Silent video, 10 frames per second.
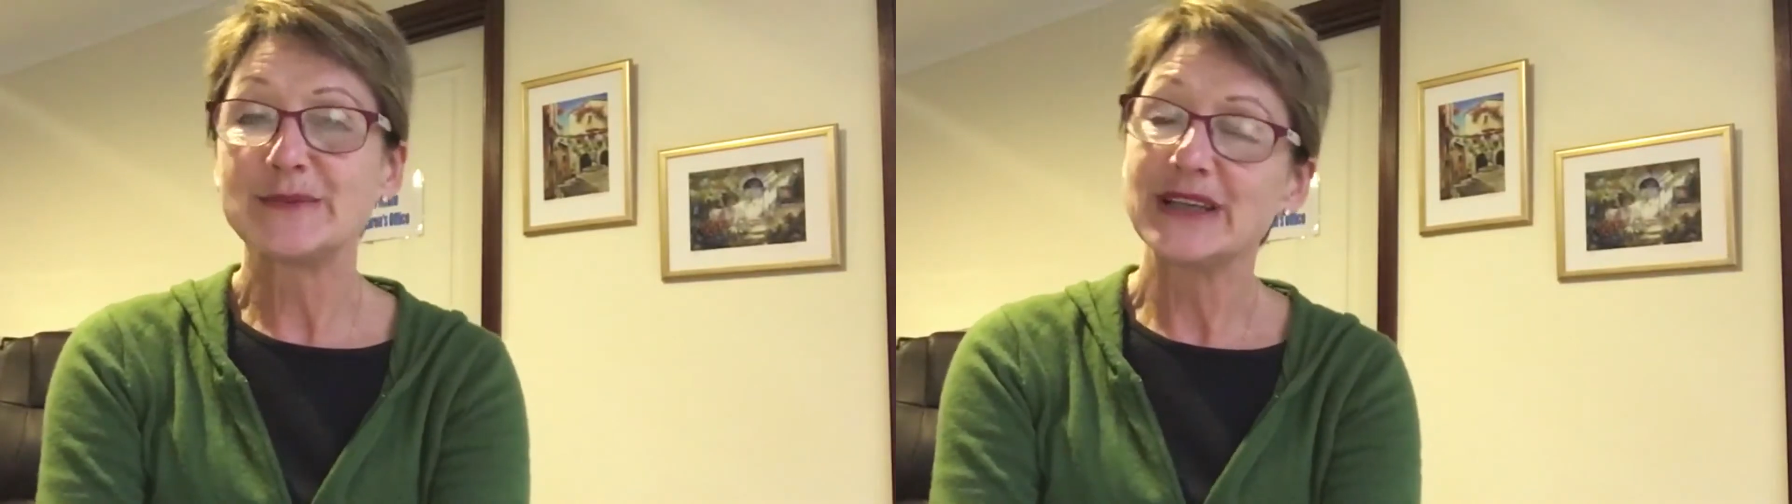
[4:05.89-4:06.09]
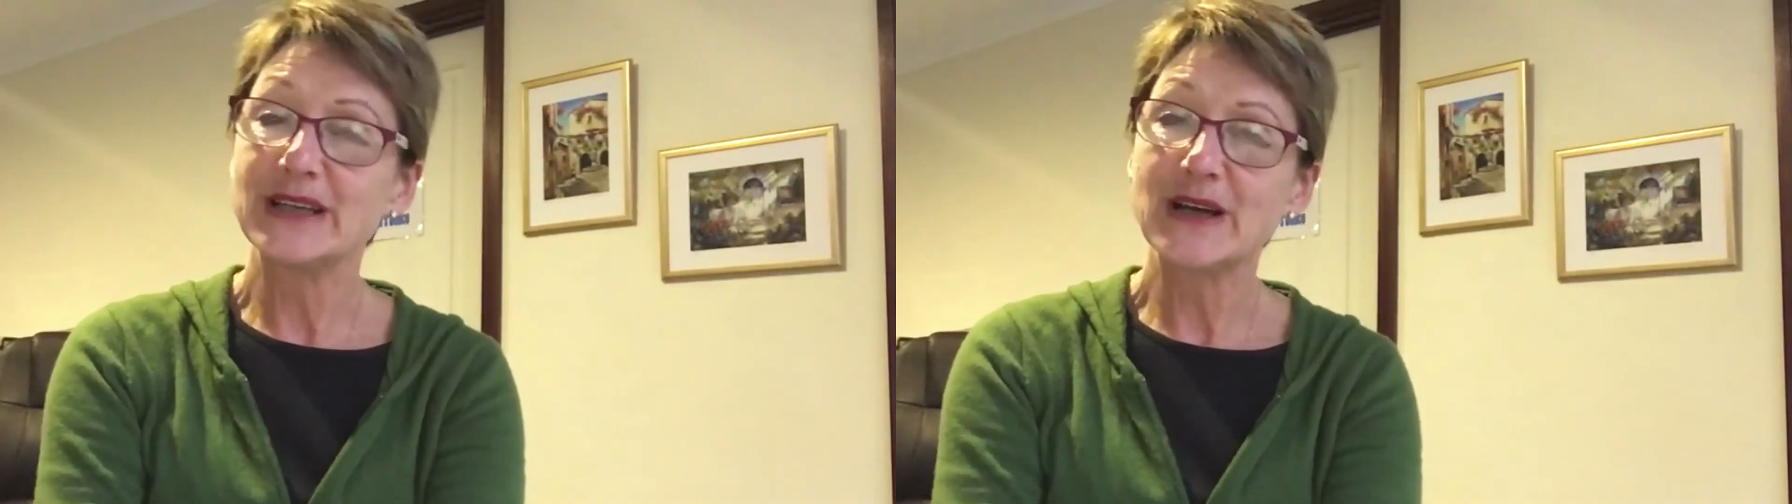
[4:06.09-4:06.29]

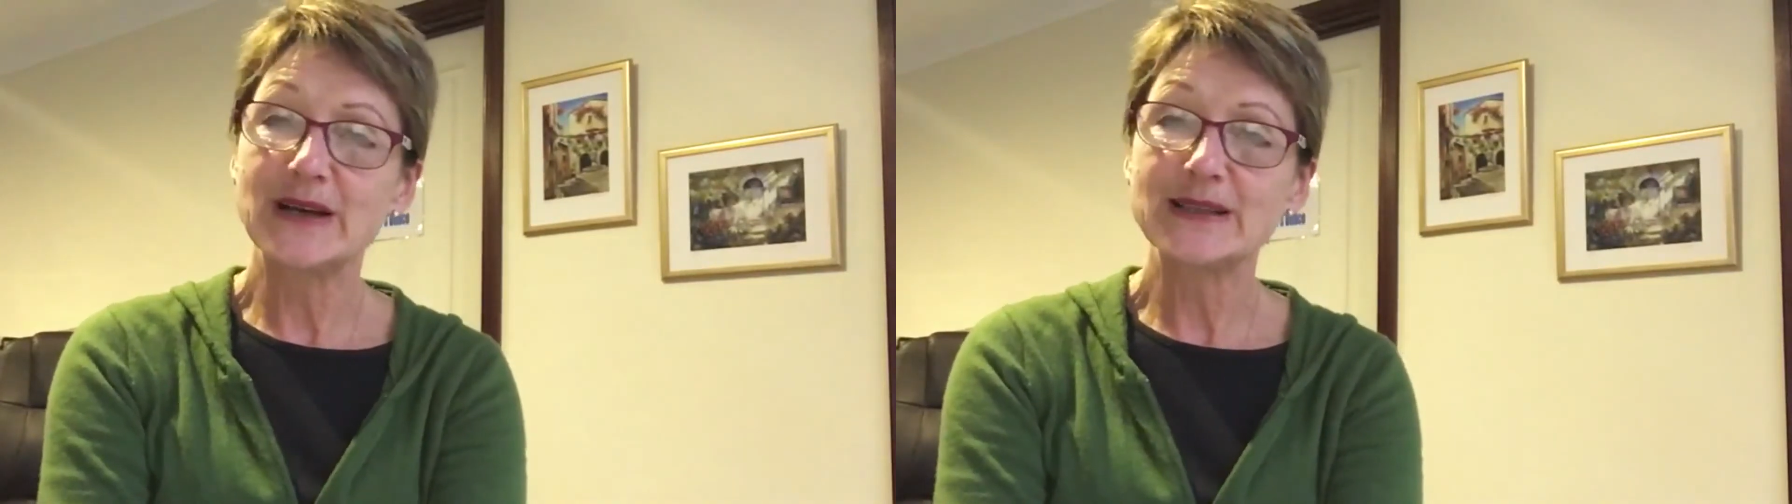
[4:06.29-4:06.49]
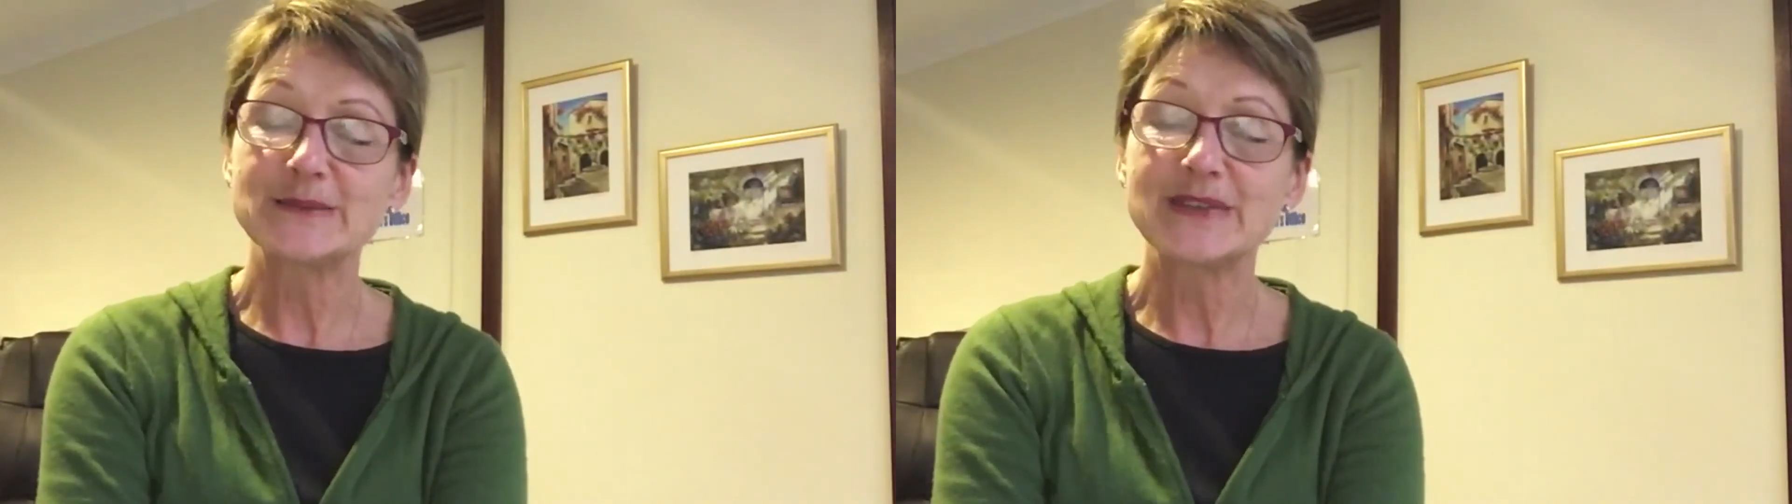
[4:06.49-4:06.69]
being
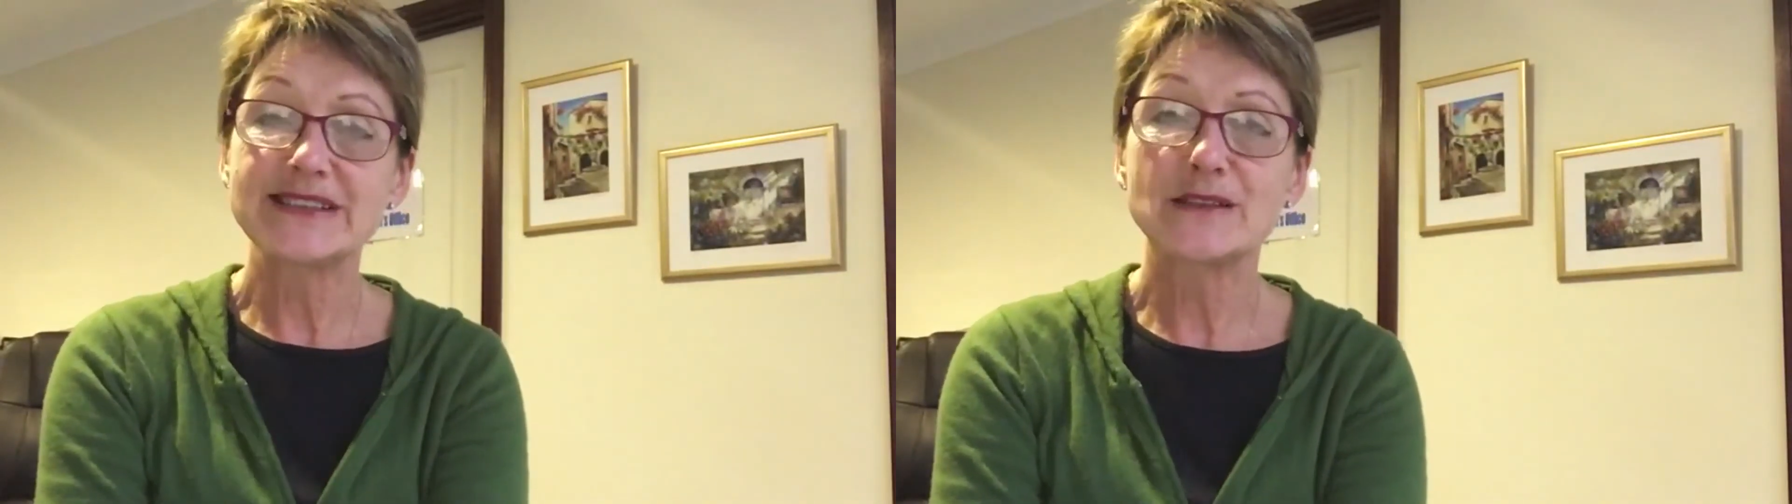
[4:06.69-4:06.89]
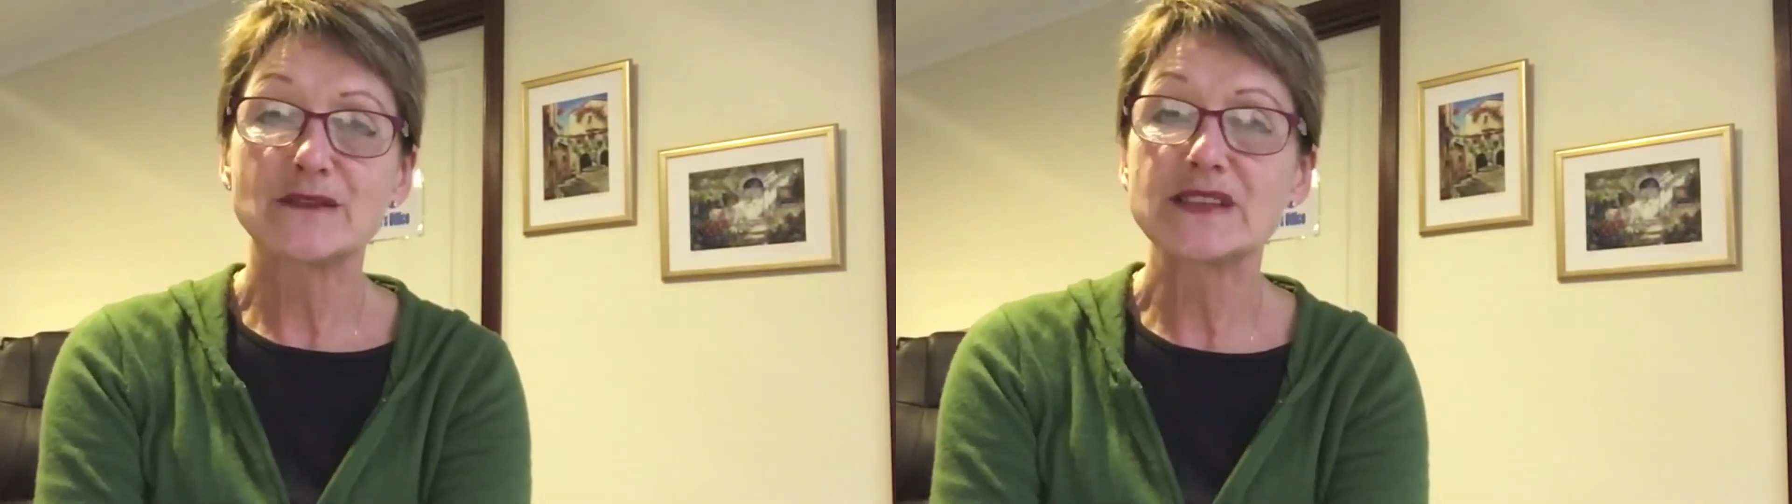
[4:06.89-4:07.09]
kind to
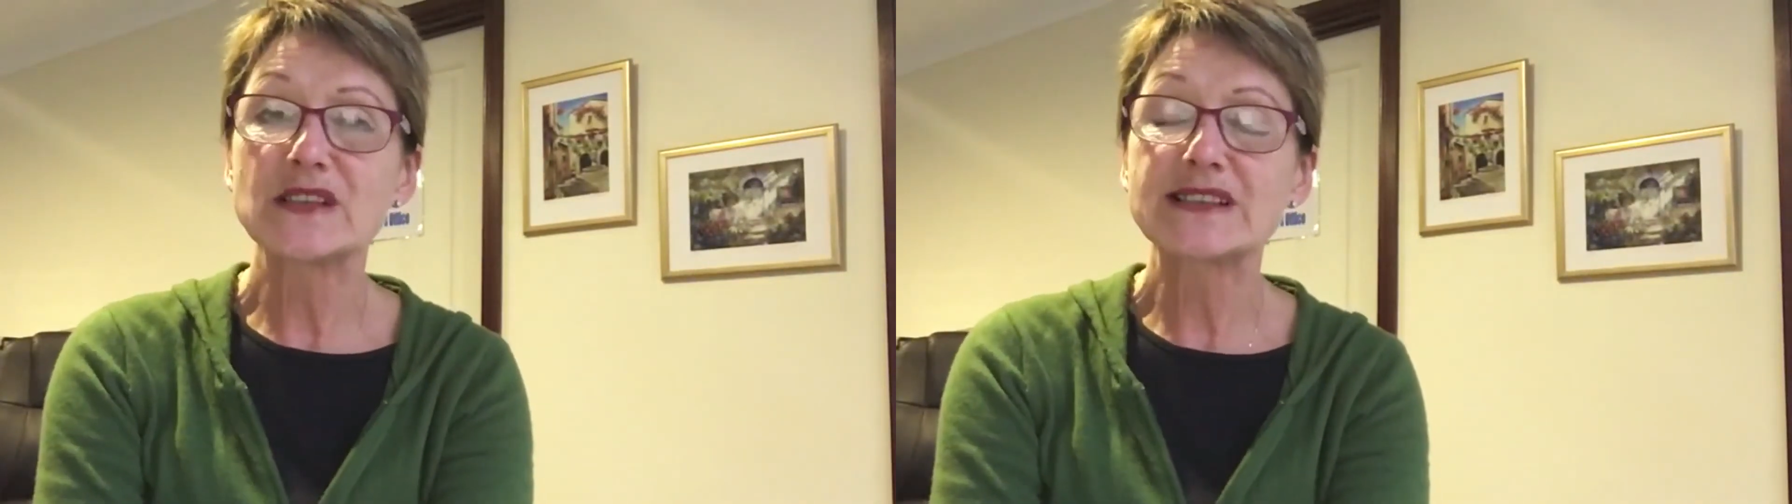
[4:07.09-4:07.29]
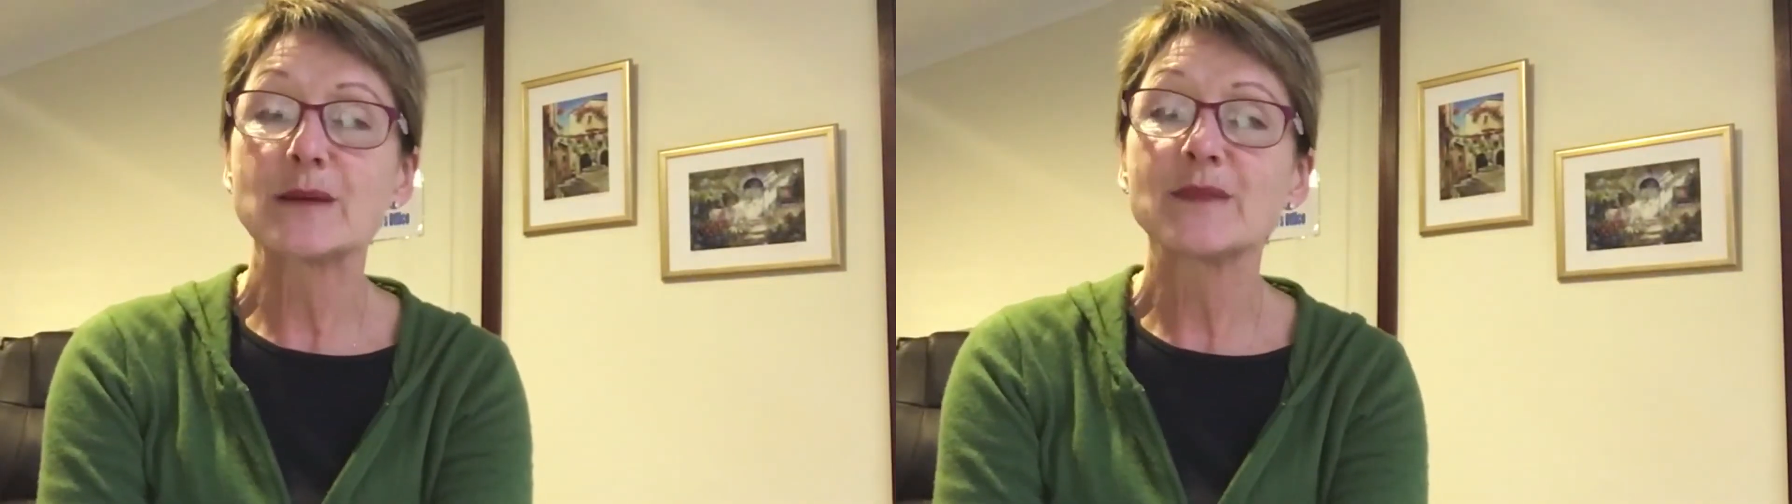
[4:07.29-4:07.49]
myself, is
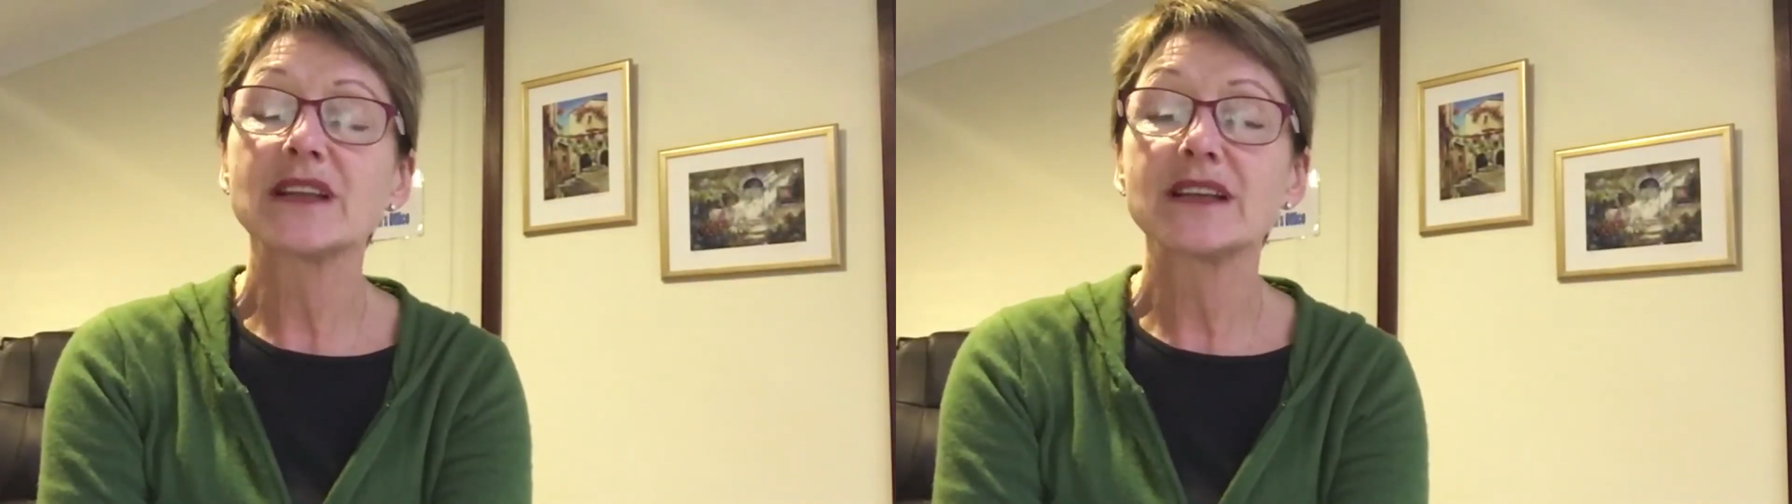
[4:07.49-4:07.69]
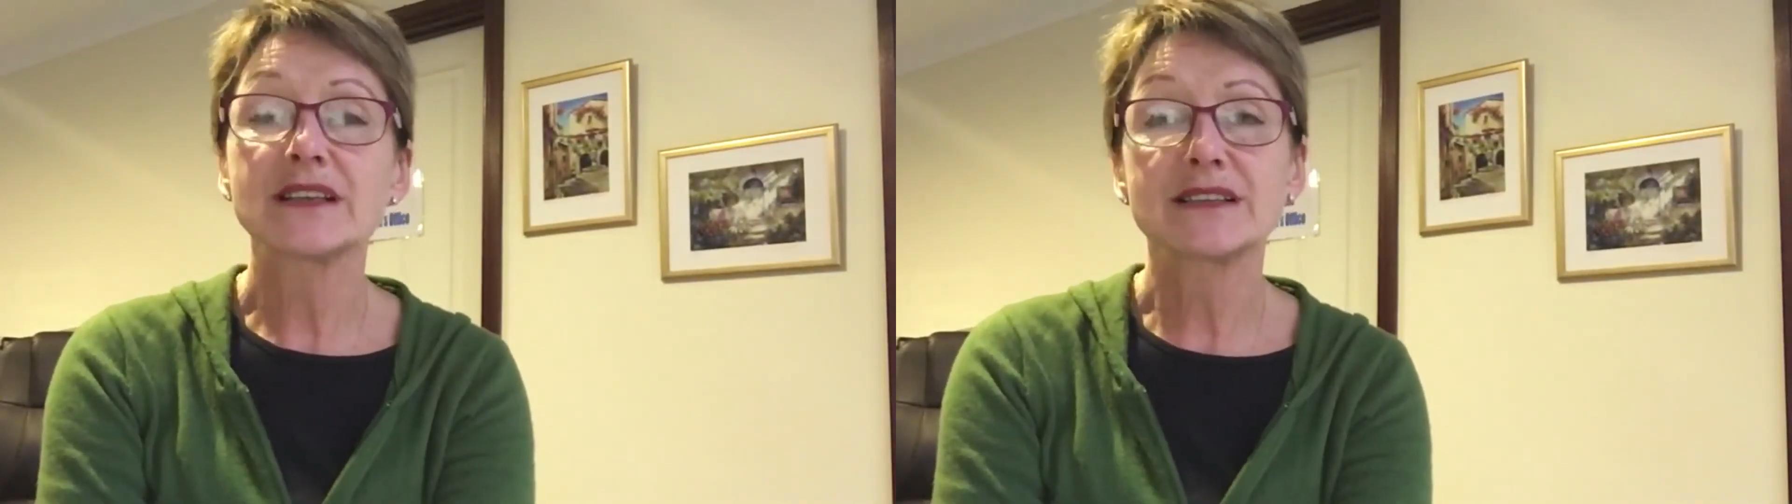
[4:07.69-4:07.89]
not something